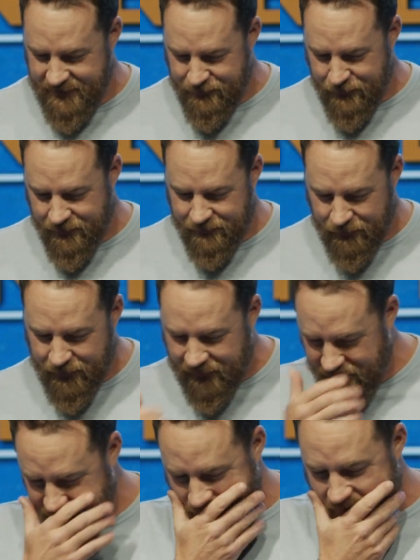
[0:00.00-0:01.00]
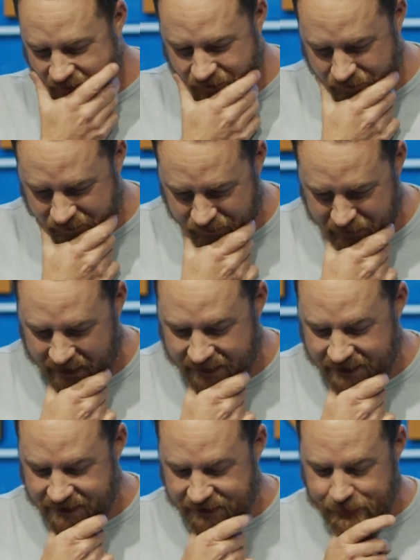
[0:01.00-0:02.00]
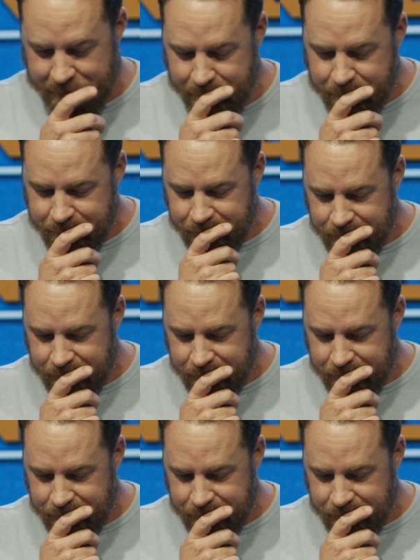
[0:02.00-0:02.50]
And then we'll, we'll close with some big ideas. But